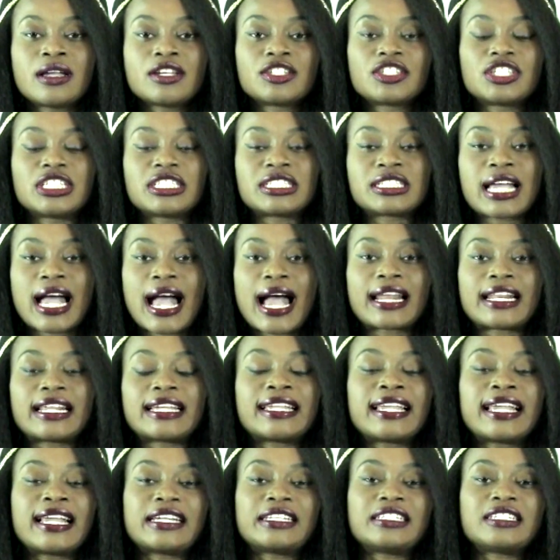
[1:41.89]
She's tired
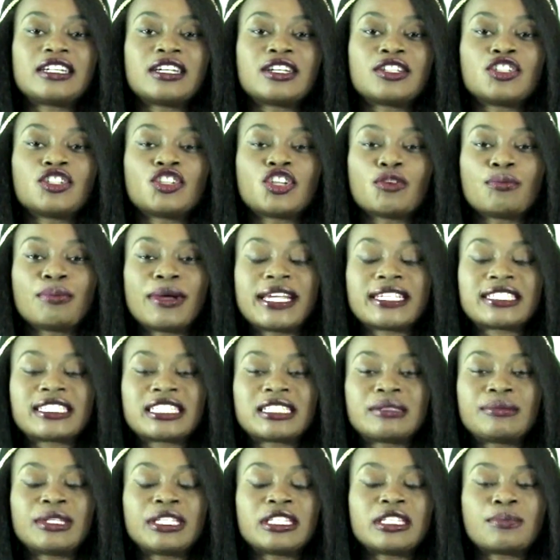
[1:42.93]
of Kenya, you know,
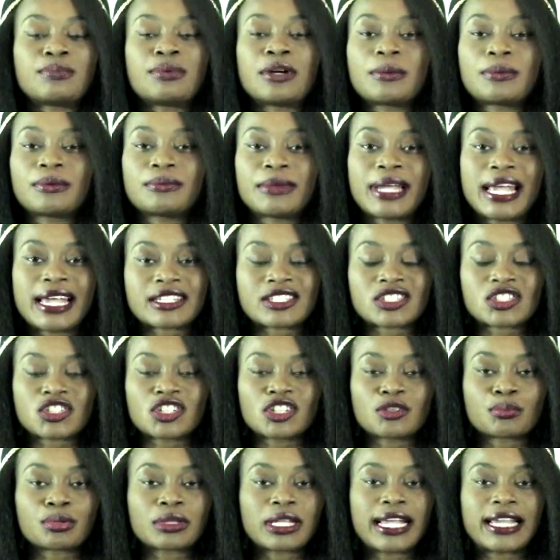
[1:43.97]
basically being the puppet
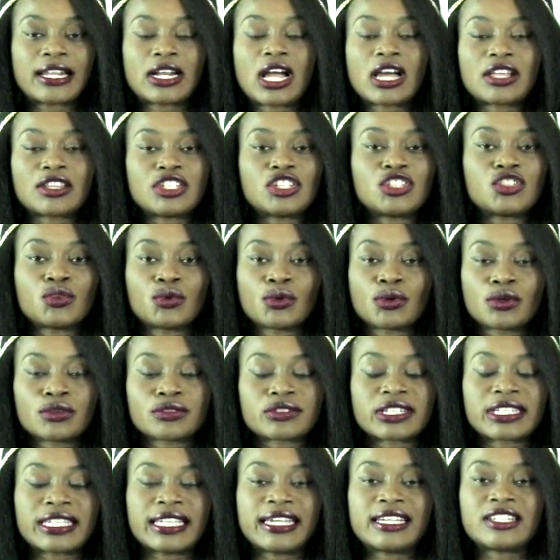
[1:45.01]
master and playing all these
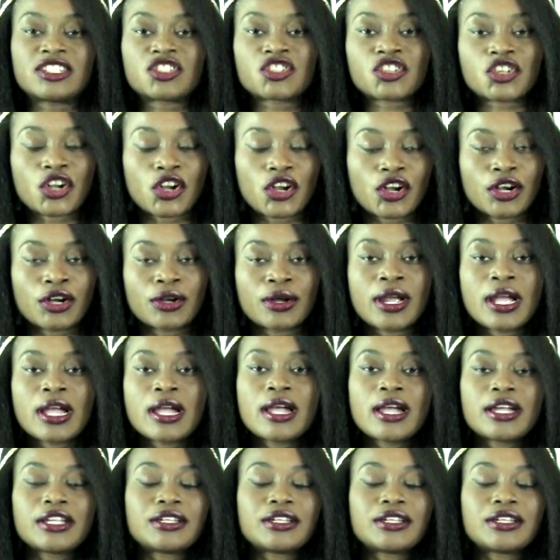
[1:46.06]
girls against her.